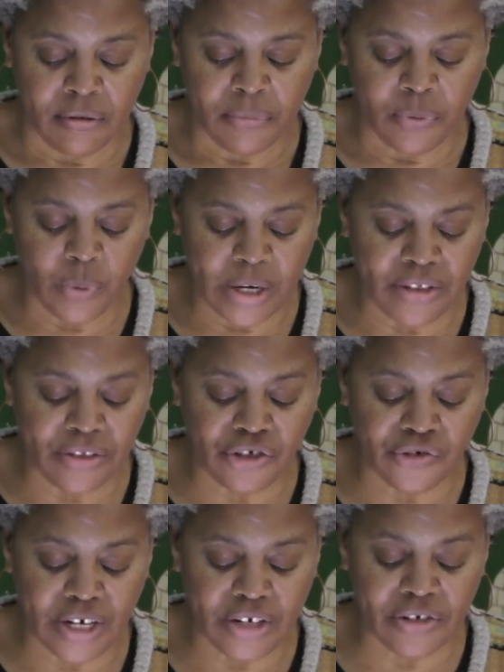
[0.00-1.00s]
But one of the
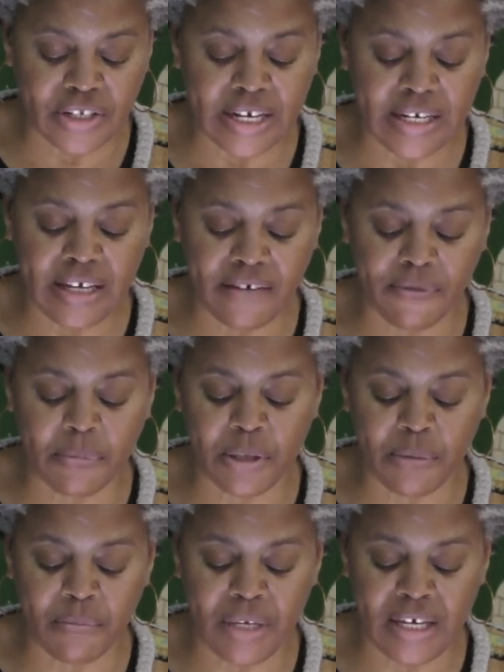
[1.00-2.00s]
trainers said, Give him
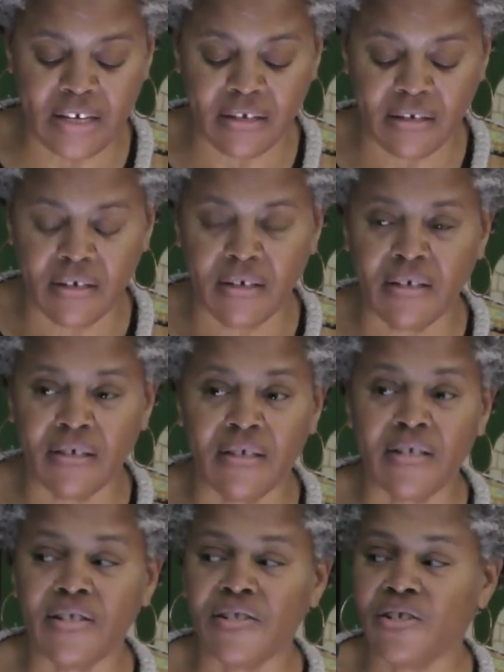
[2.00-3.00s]
to me.
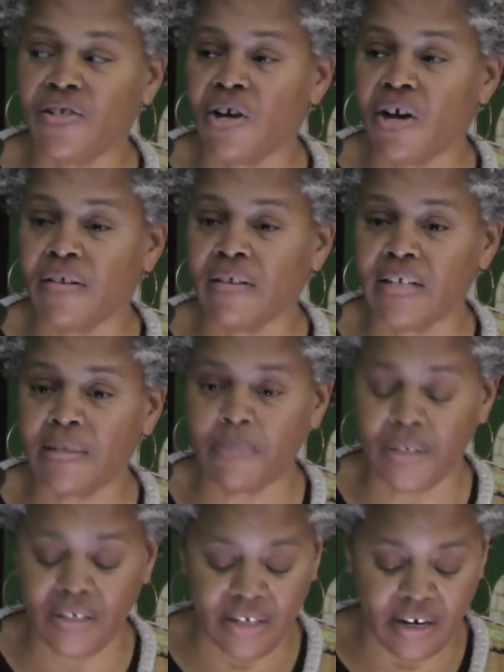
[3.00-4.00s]
This is a dog that has
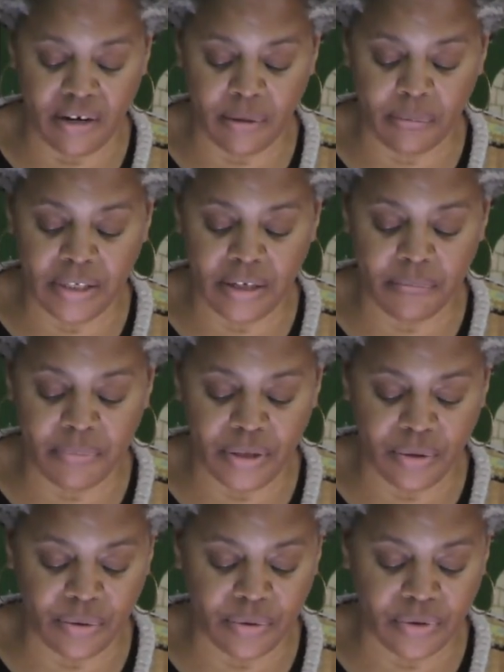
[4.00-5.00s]
been terribly
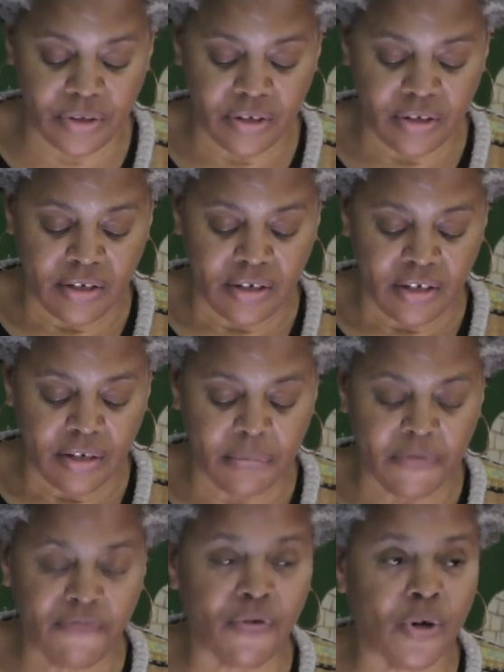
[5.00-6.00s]
abused. And
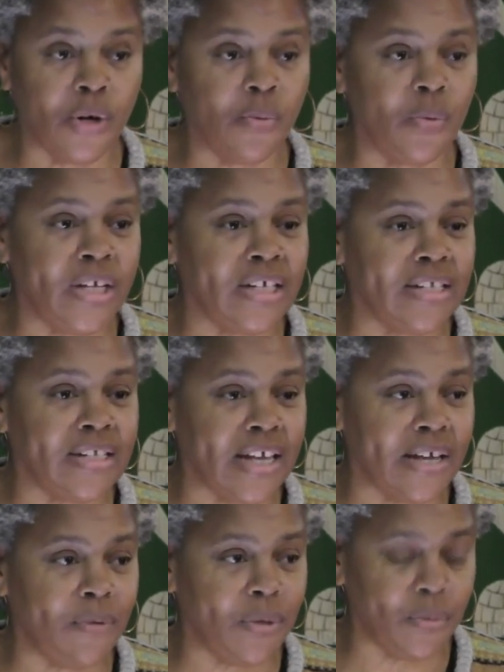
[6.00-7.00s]
before we can
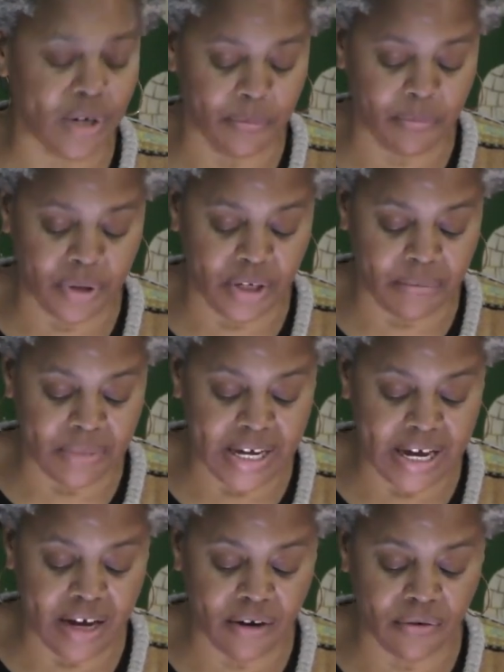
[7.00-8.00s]
say we want to put him
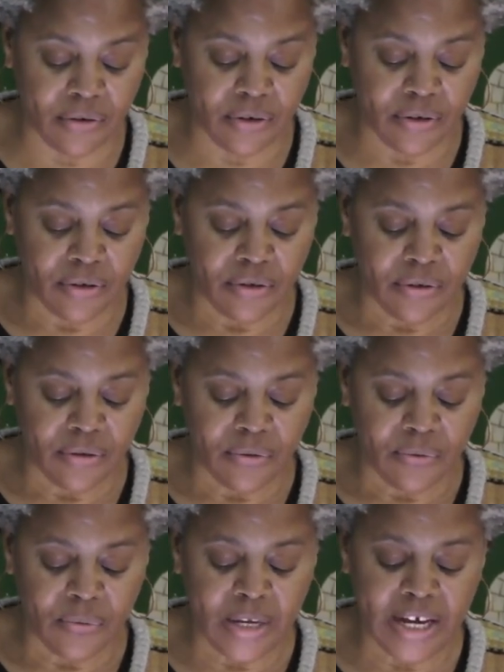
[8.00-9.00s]
down,
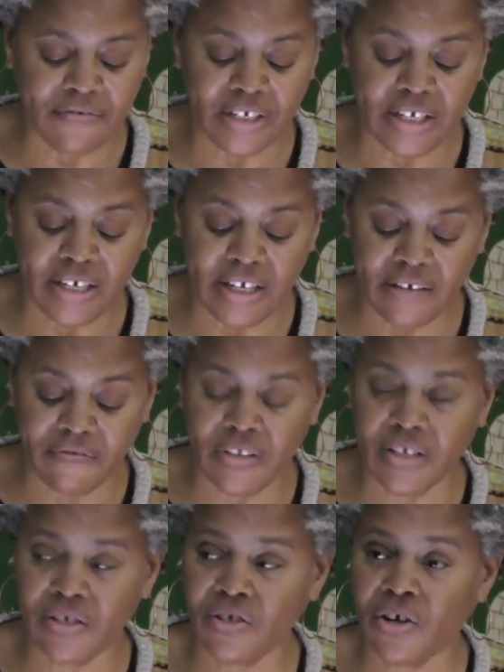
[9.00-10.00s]
we have to give
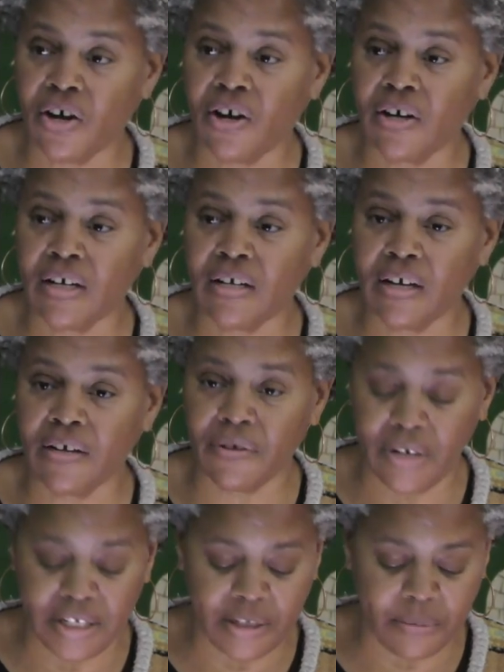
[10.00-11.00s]
this dog
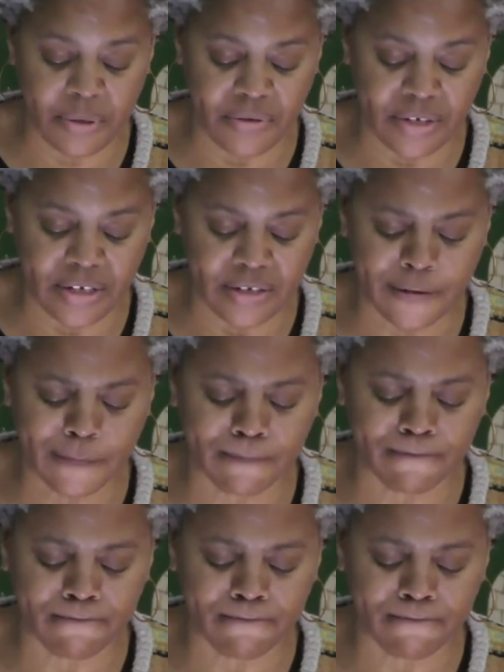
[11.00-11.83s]
another experience.